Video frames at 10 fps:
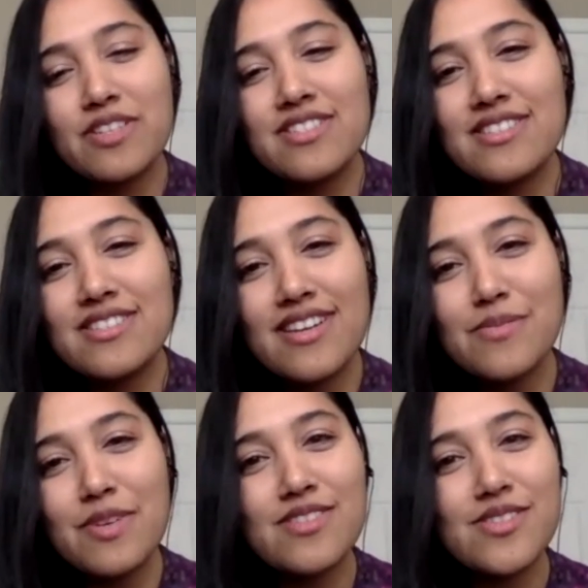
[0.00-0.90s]
these last
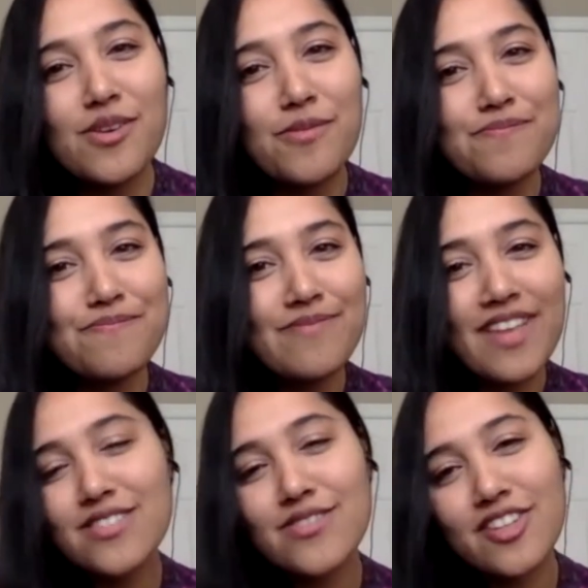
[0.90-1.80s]
months. So
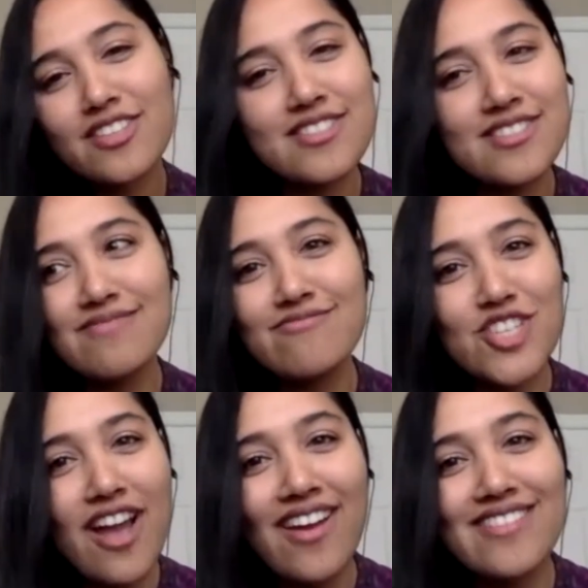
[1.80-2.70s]
thanks for this chat.